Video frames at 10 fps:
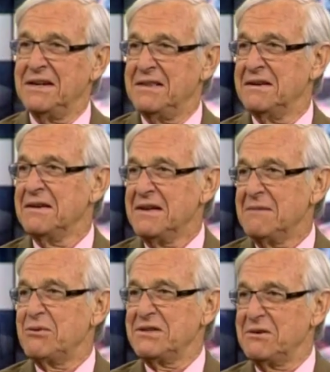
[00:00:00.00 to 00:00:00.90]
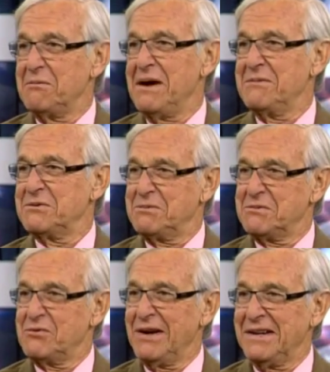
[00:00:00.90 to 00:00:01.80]
And I think President Obama's
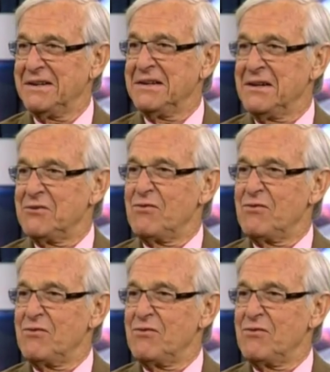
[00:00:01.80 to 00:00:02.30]
been trying to